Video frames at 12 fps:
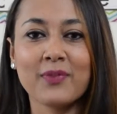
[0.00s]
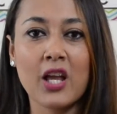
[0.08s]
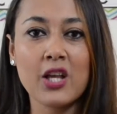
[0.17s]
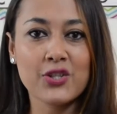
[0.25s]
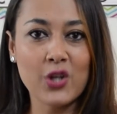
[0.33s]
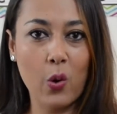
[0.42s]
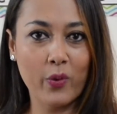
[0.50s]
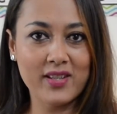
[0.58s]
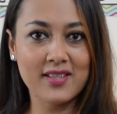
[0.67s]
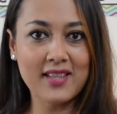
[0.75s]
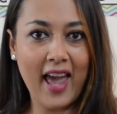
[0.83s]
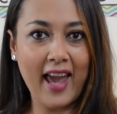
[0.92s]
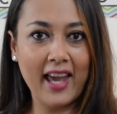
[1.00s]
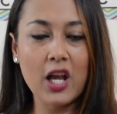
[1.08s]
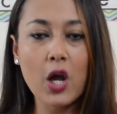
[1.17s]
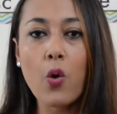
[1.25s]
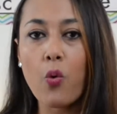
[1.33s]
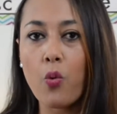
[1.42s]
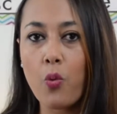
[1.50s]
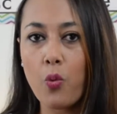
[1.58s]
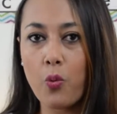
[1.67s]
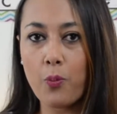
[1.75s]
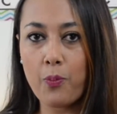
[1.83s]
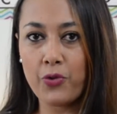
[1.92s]
So we say,
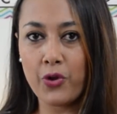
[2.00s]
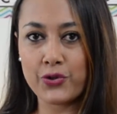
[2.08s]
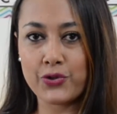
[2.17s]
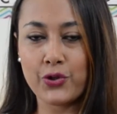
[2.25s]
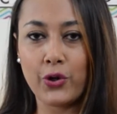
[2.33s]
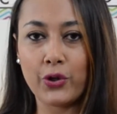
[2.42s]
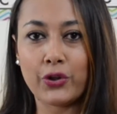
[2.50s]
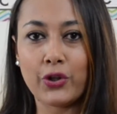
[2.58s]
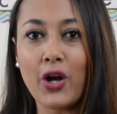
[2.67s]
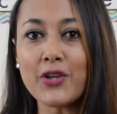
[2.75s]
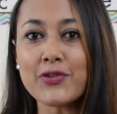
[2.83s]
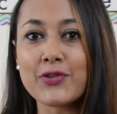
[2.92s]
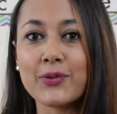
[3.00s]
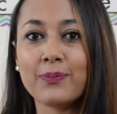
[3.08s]
nosotros